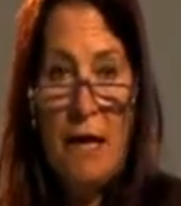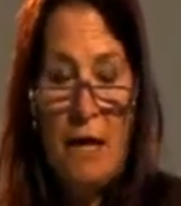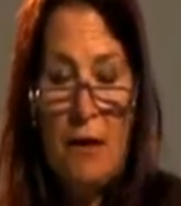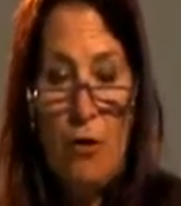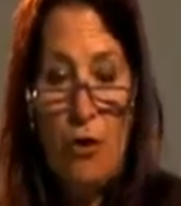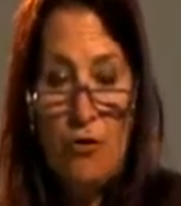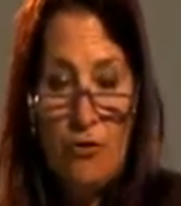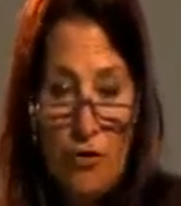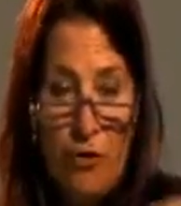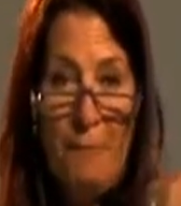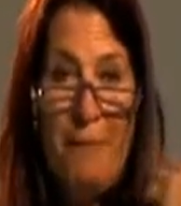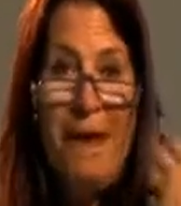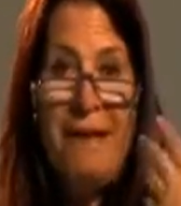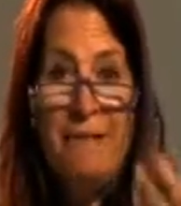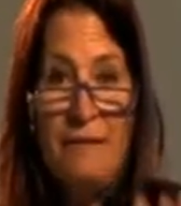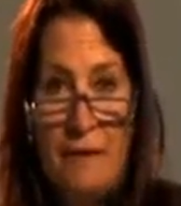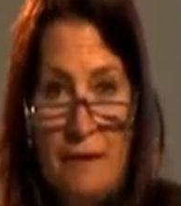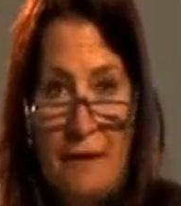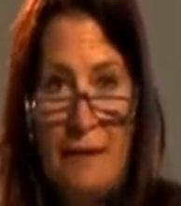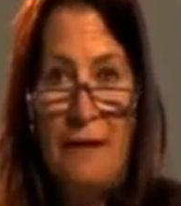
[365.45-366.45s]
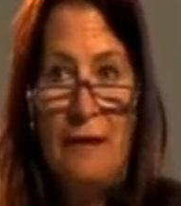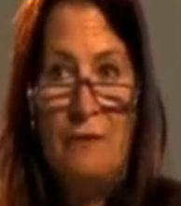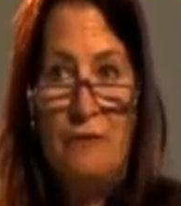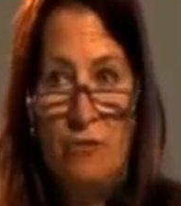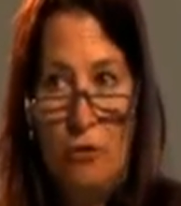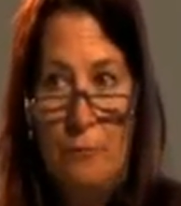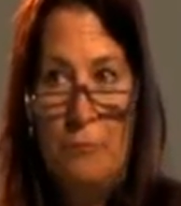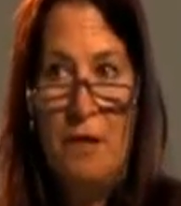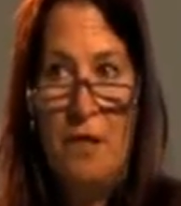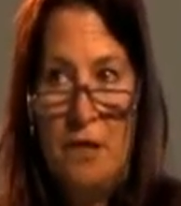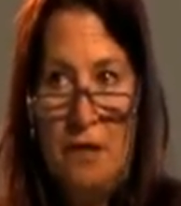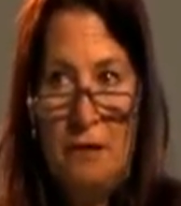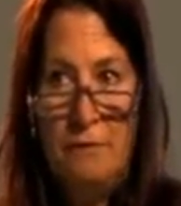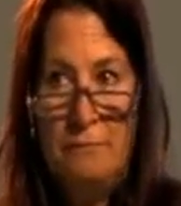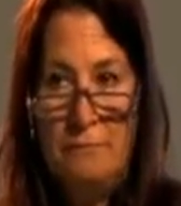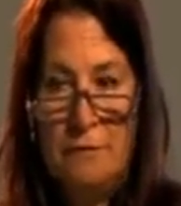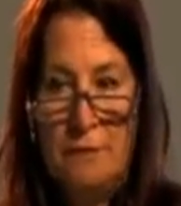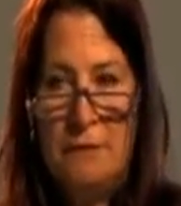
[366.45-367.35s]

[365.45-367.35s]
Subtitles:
automatically to me.